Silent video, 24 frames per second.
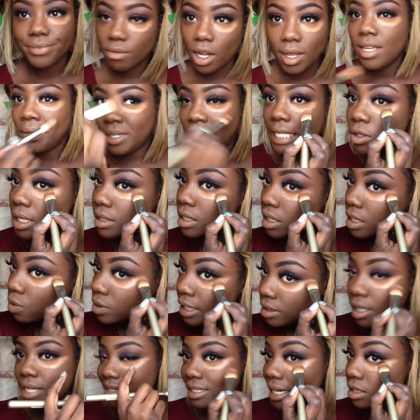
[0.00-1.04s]
how neat
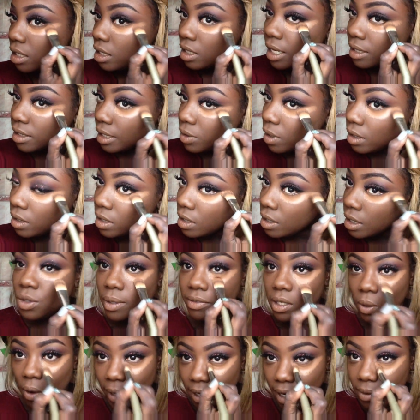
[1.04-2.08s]
you're doing it.
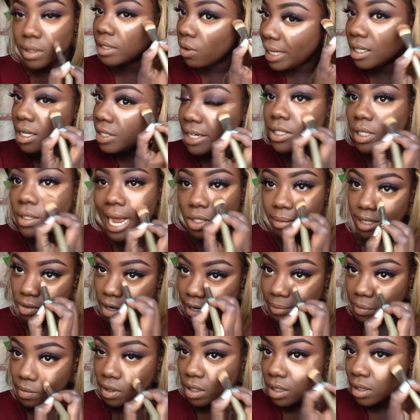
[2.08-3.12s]
What matters
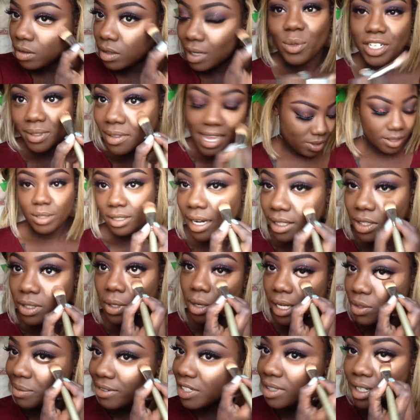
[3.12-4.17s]
only is
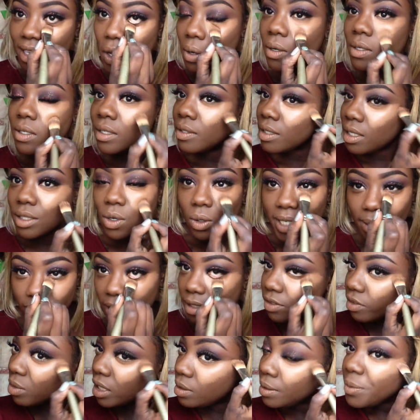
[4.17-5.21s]
the shape
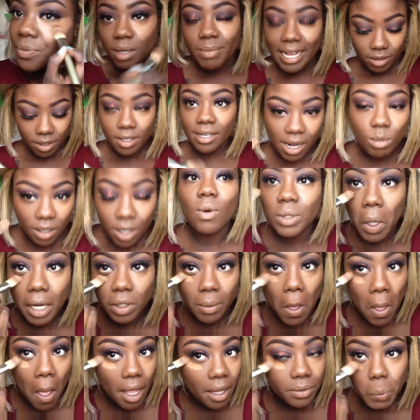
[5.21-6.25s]
in which you're
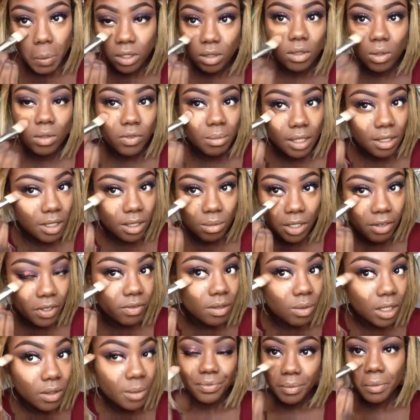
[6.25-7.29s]
doing it and the
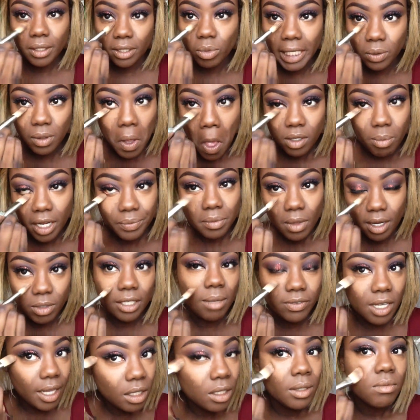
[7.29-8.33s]
placement.
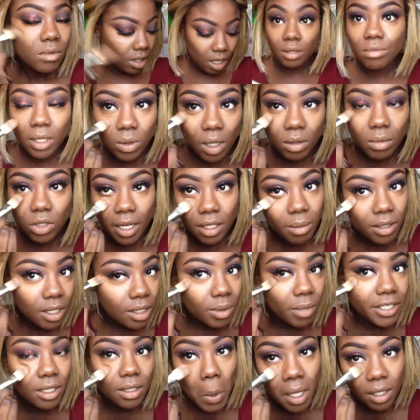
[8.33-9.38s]
So you want to
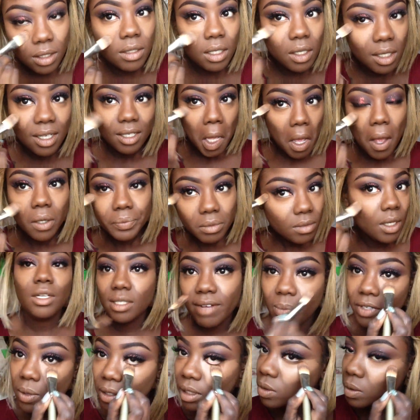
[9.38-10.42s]
do
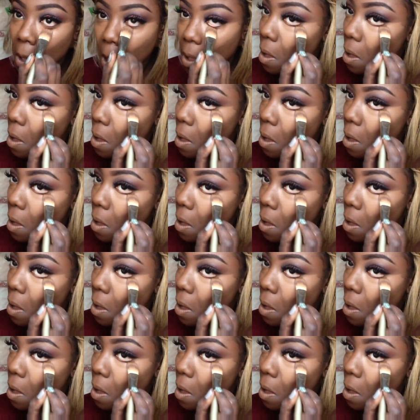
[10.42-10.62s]
upside down